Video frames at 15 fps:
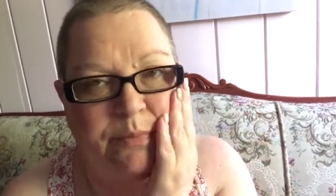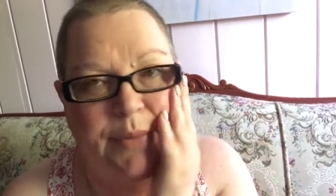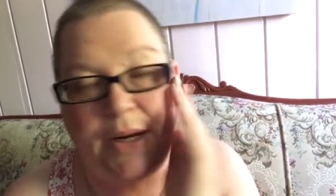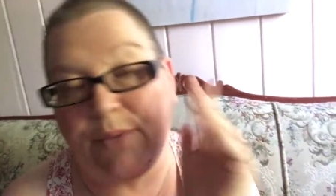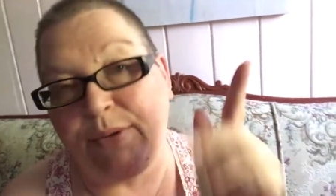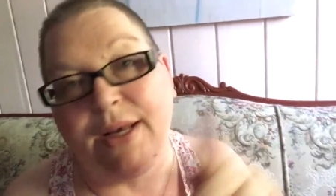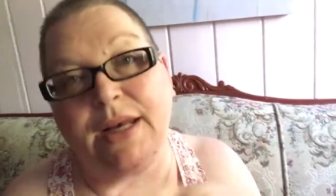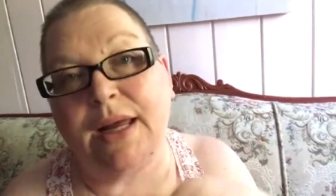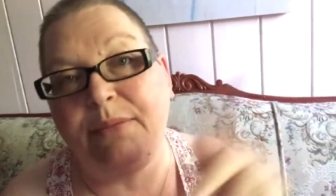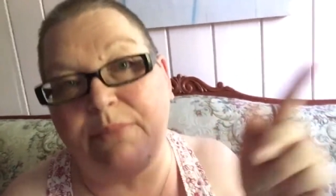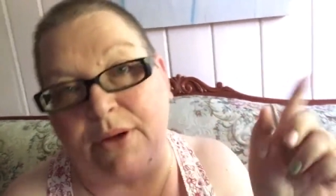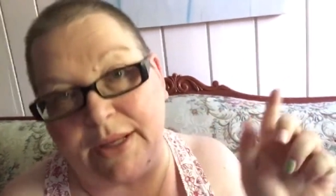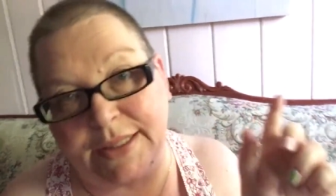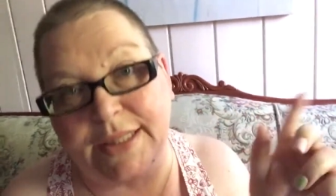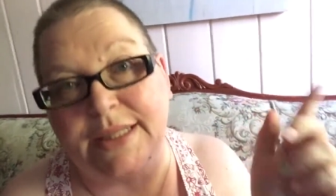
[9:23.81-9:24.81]
But I went and I
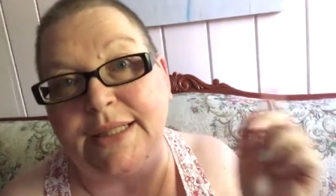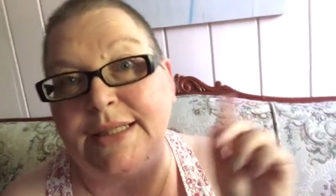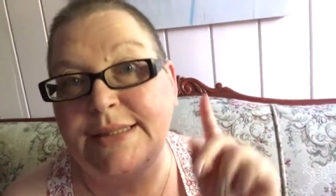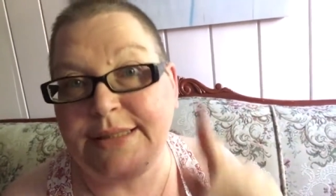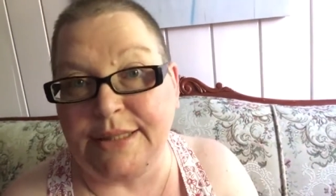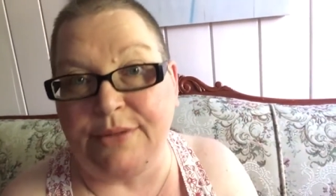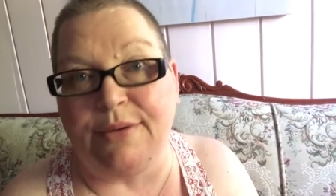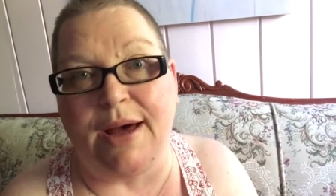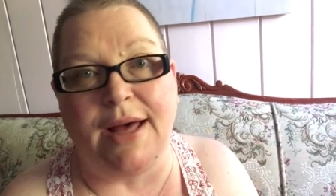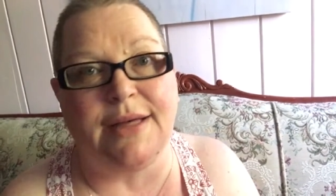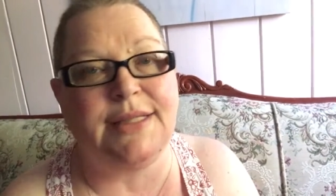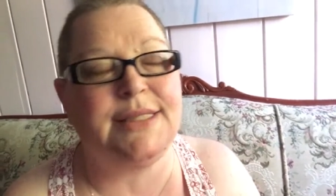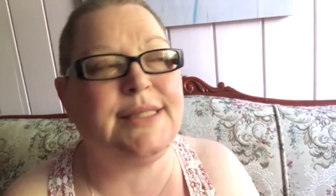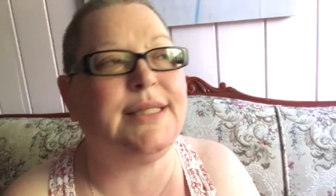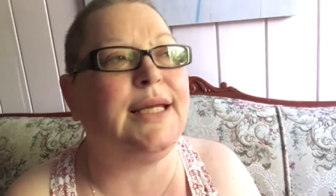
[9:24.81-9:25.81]
bought it in a
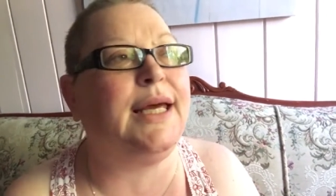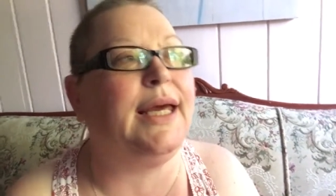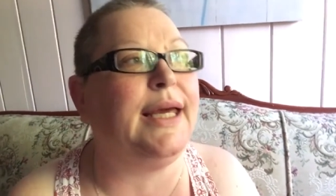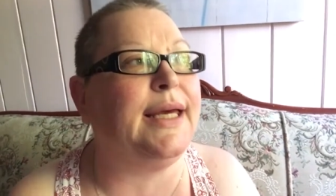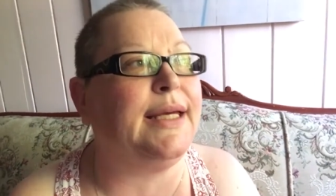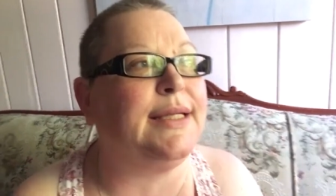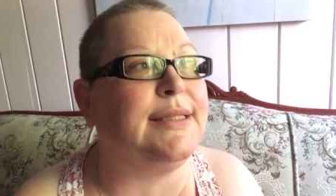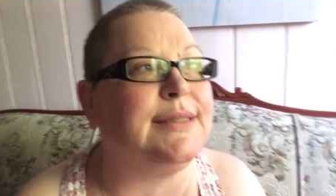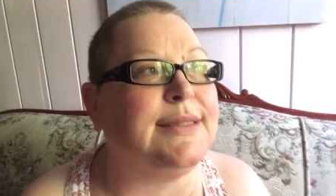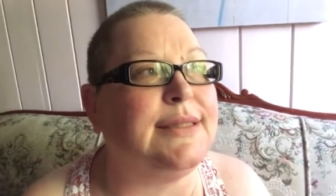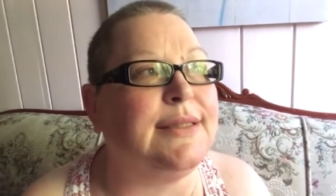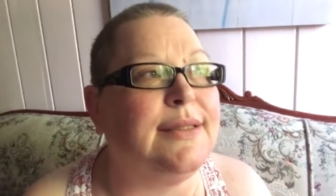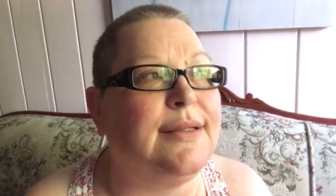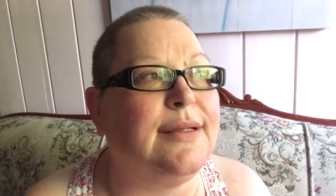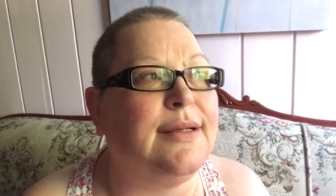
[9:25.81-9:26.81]
2X, and
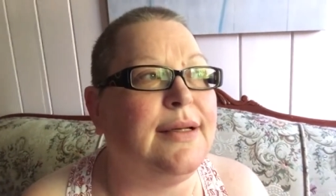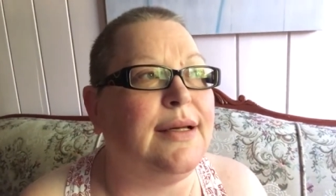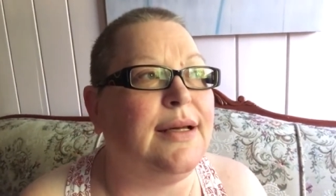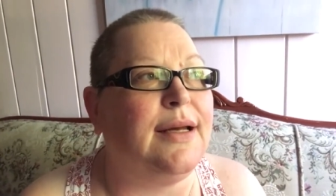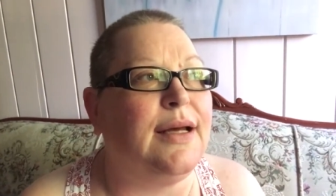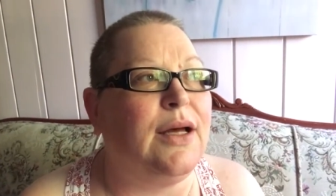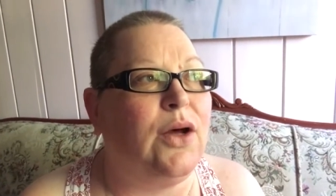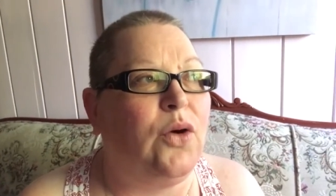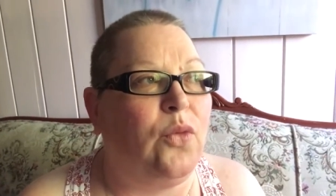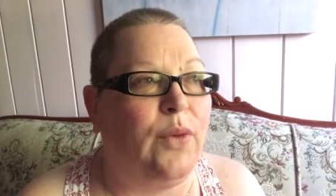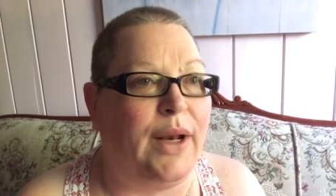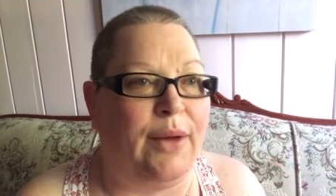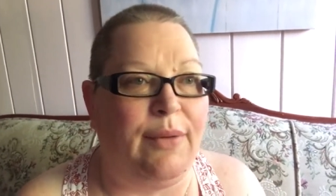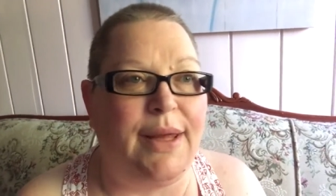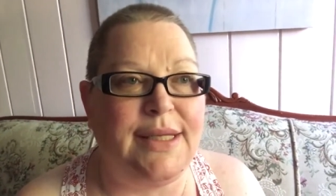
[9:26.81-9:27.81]

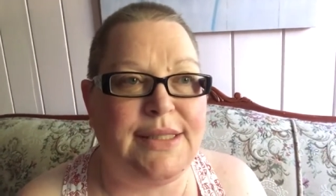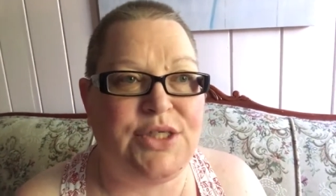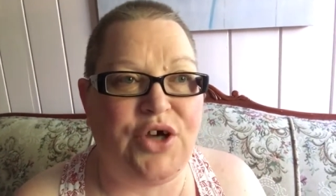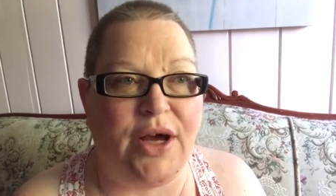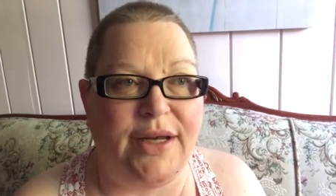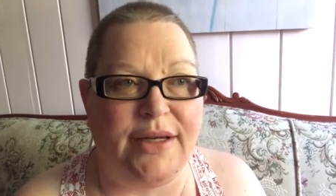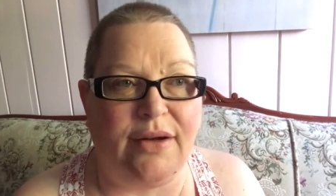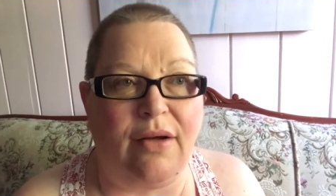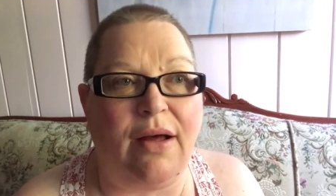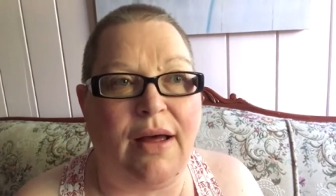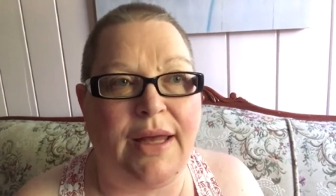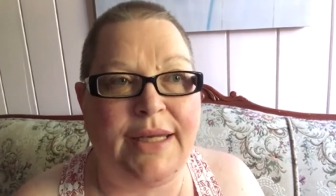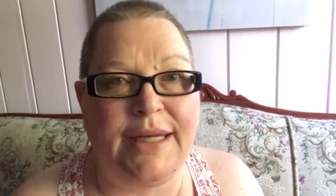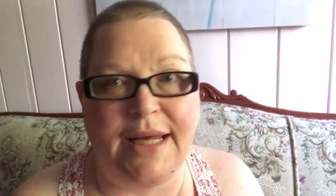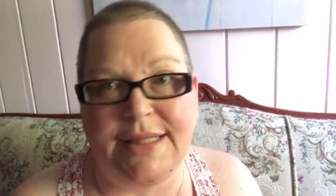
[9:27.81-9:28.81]
when I went and tried it
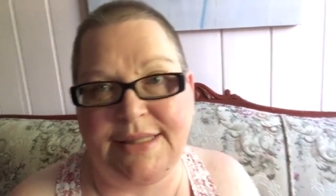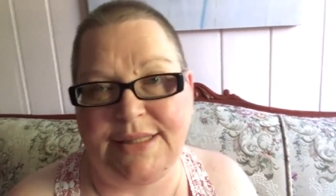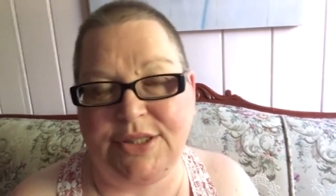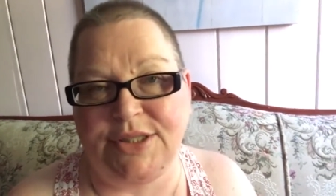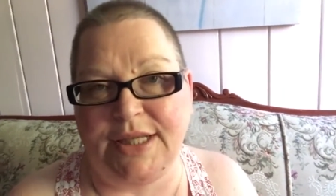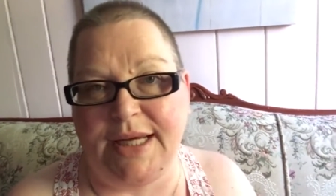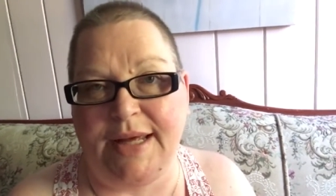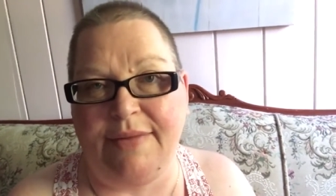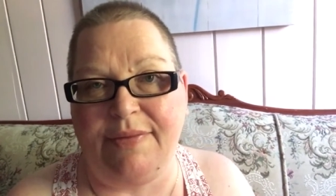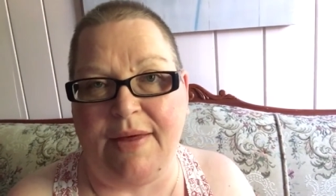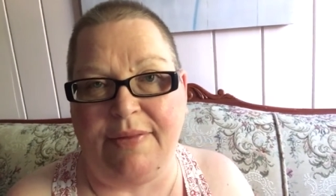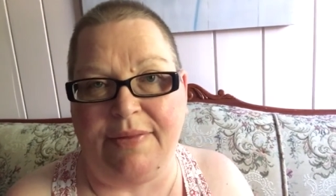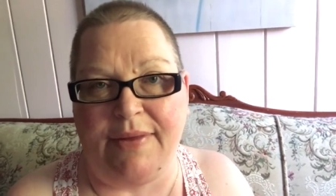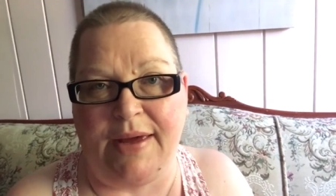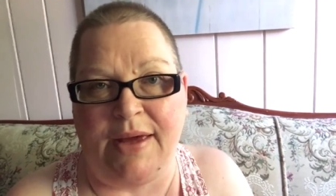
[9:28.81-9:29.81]
on yesterday,
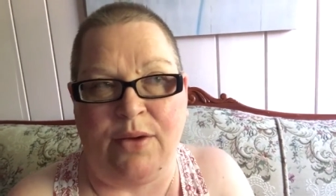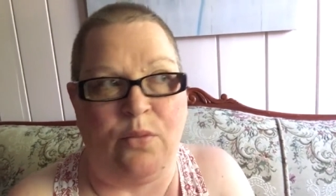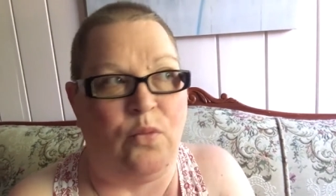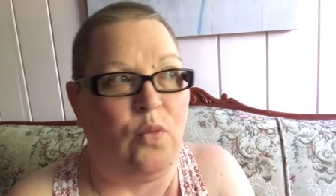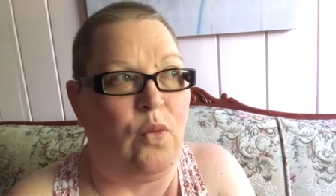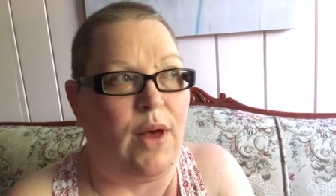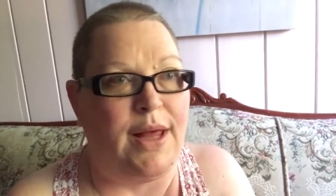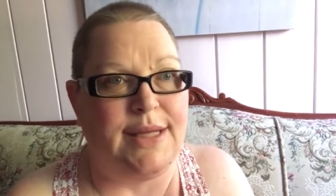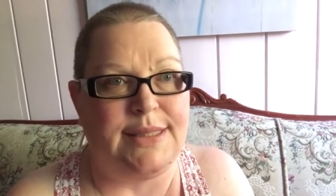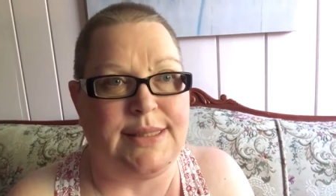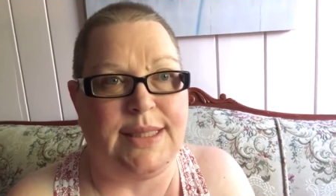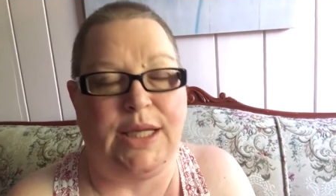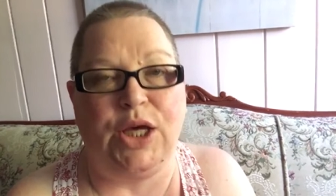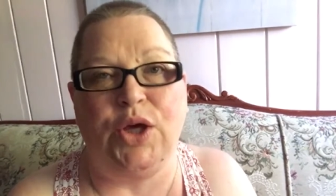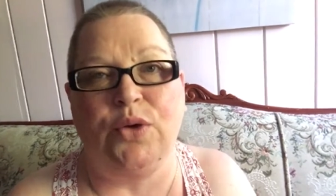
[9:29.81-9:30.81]
that thing was
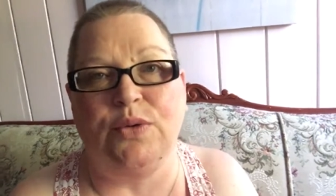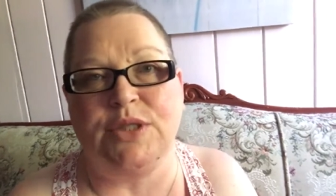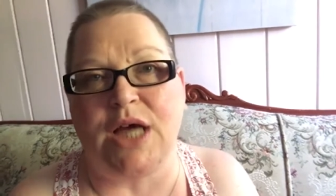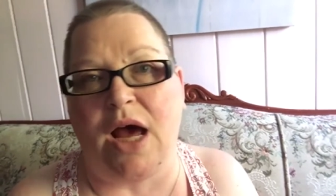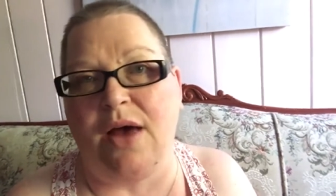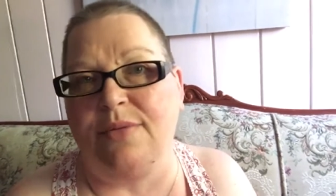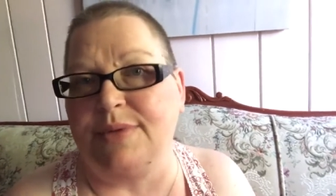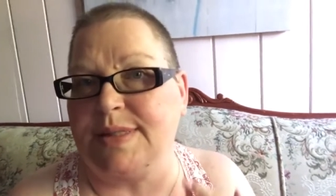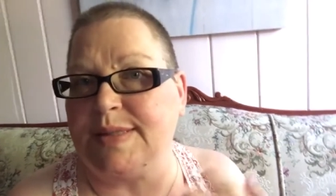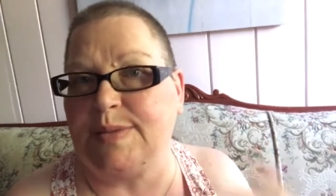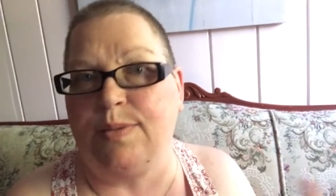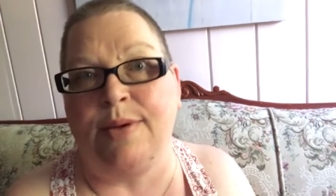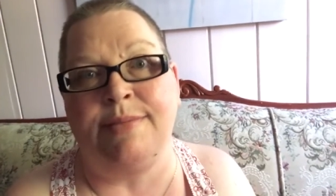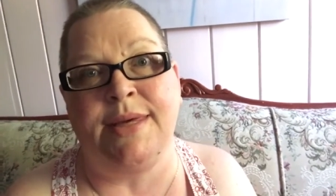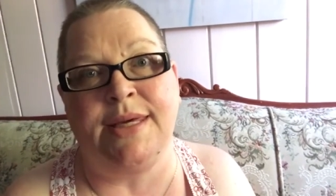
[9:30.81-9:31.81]
huge. I was
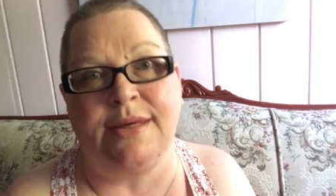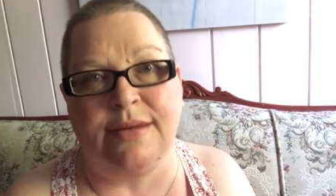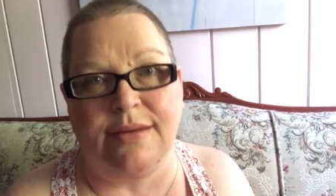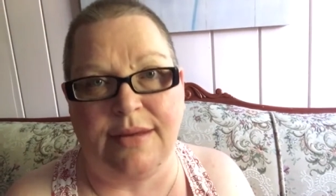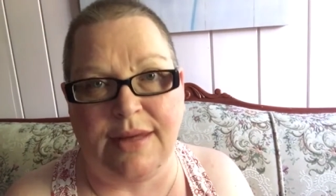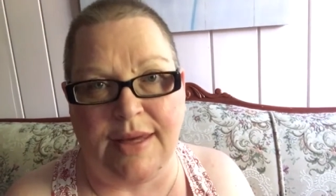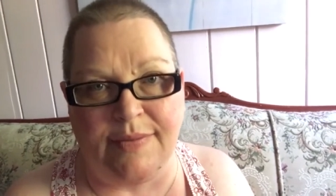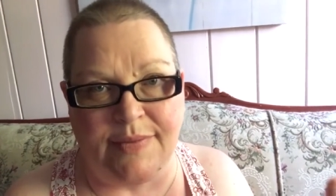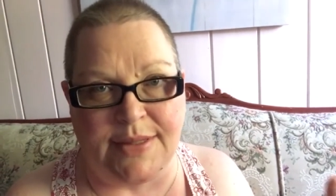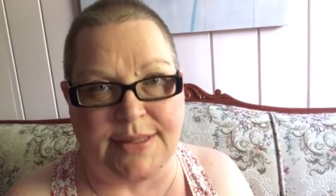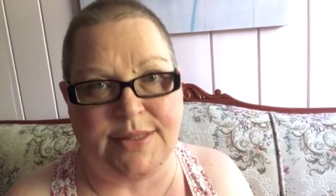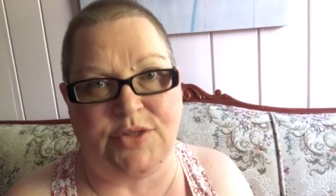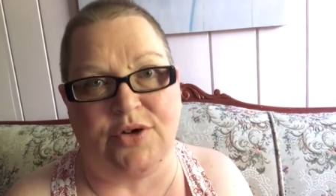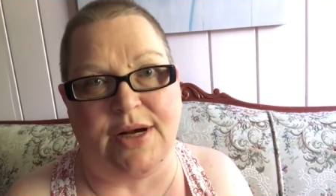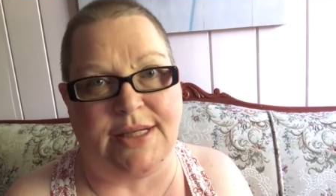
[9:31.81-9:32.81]
swimming in
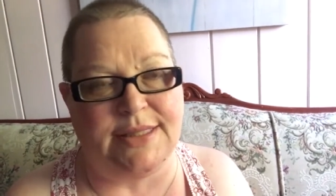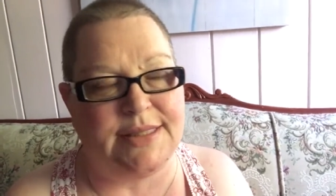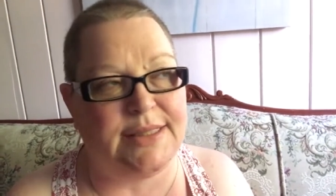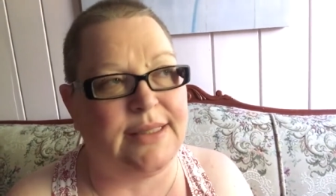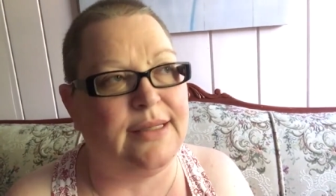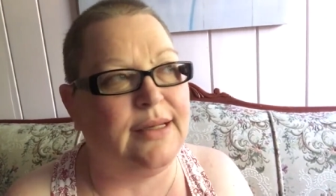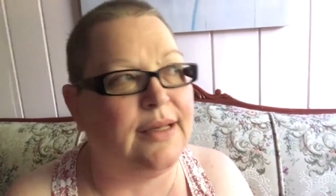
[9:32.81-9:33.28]
this dress.